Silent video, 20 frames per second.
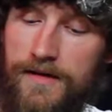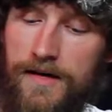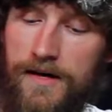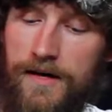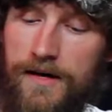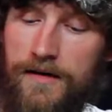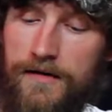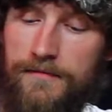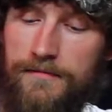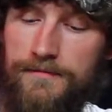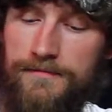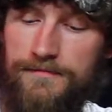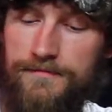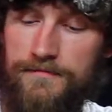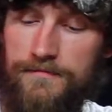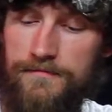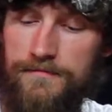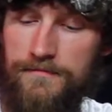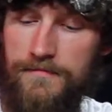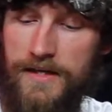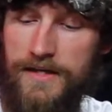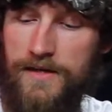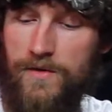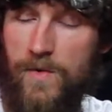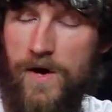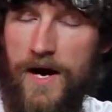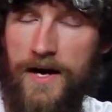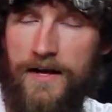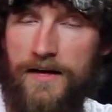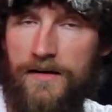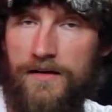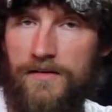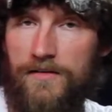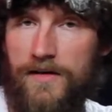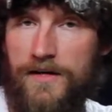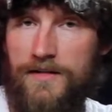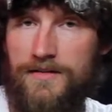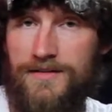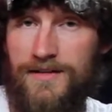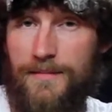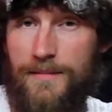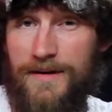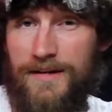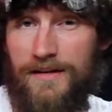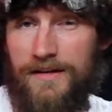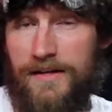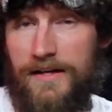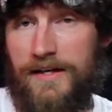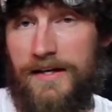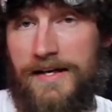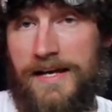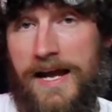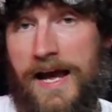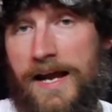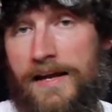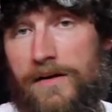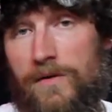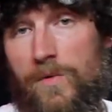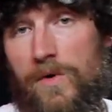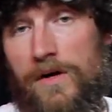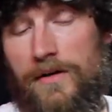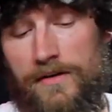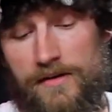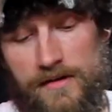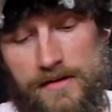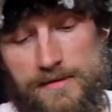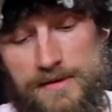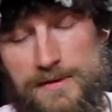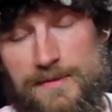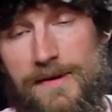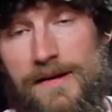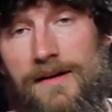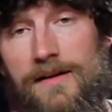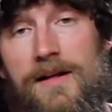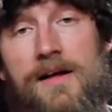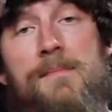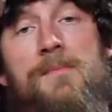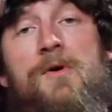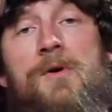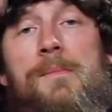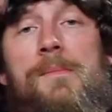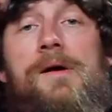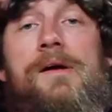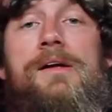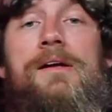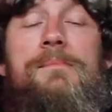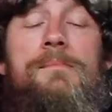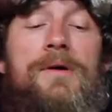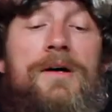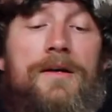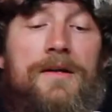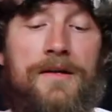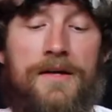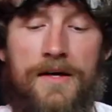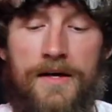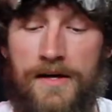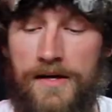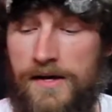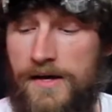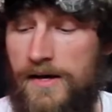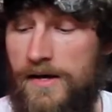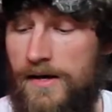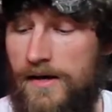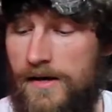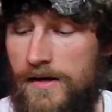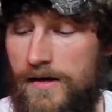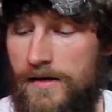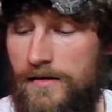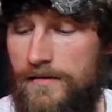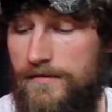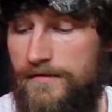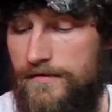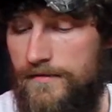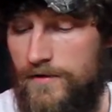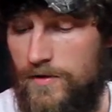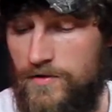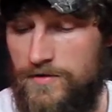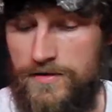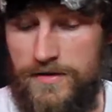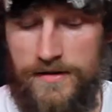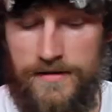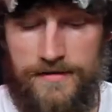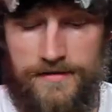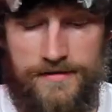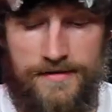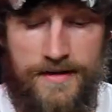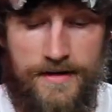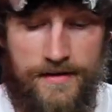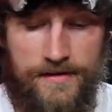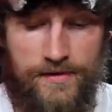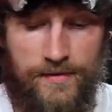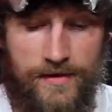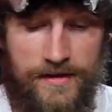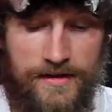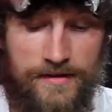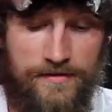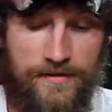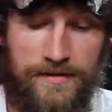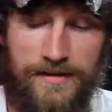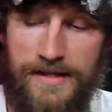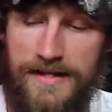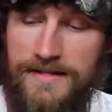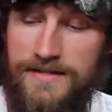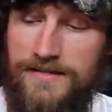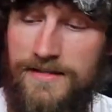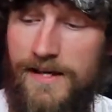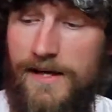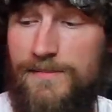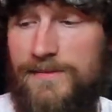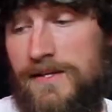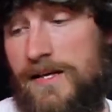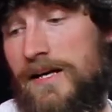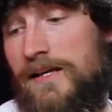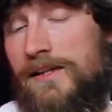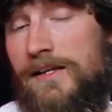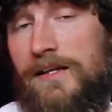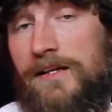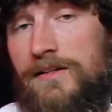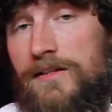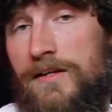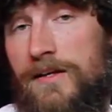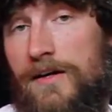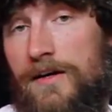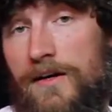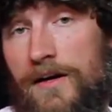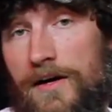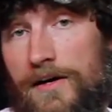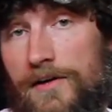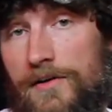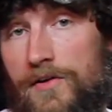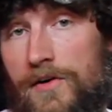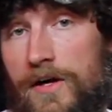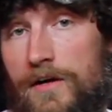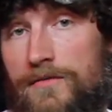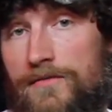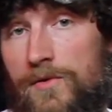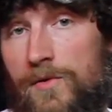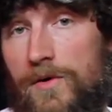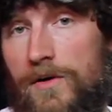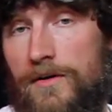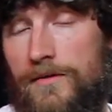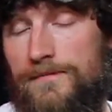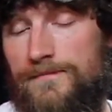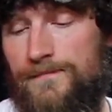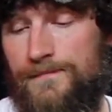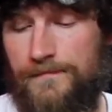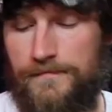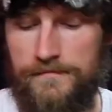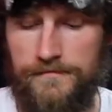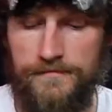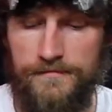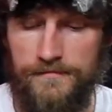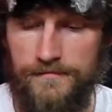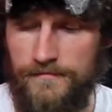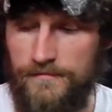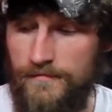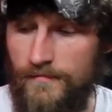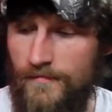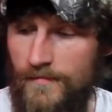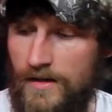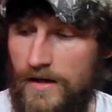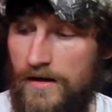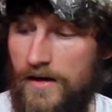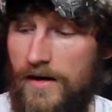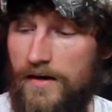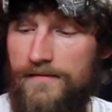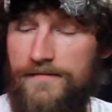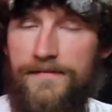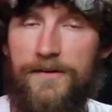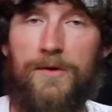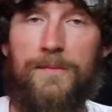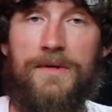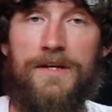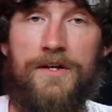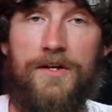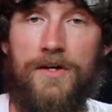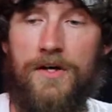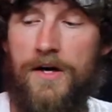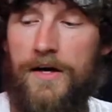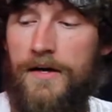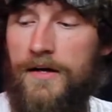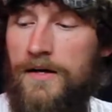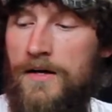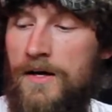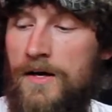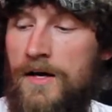Um, any wide angle lens, I mean, you get a Canon one, you're going to be spending a lot more money, but uh, those are the, the three different lens types that I think that are, are great for uh, filming your hunt.